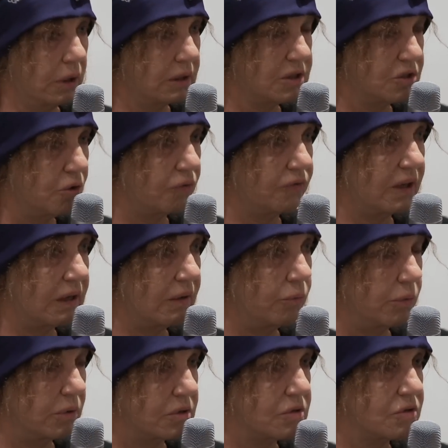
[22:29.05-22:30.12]
It's not that he
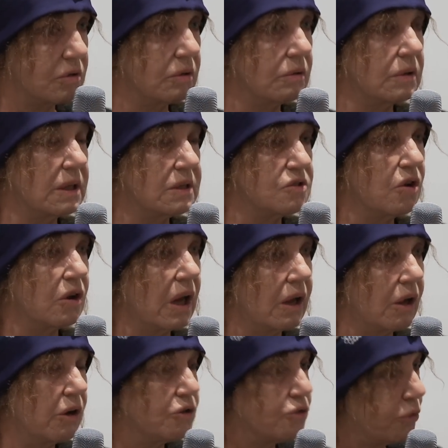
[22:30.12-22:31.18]
wants to. It's not like
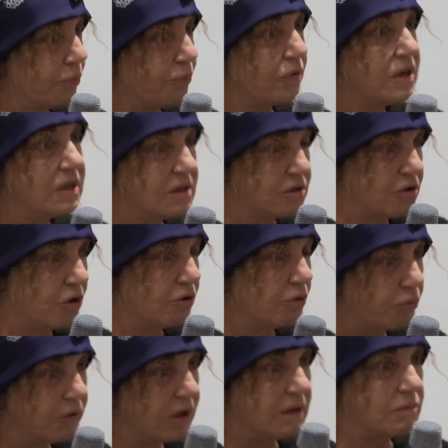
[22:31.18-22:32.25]
going to a priest, though, to
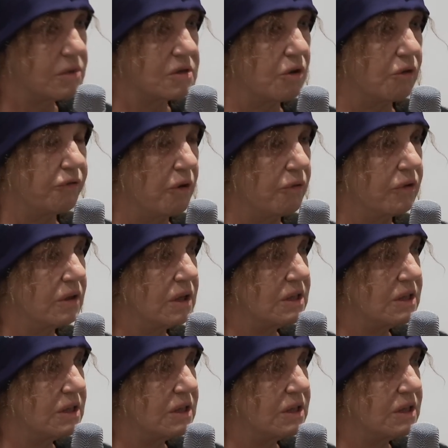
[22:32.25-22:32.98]
rid himself of it.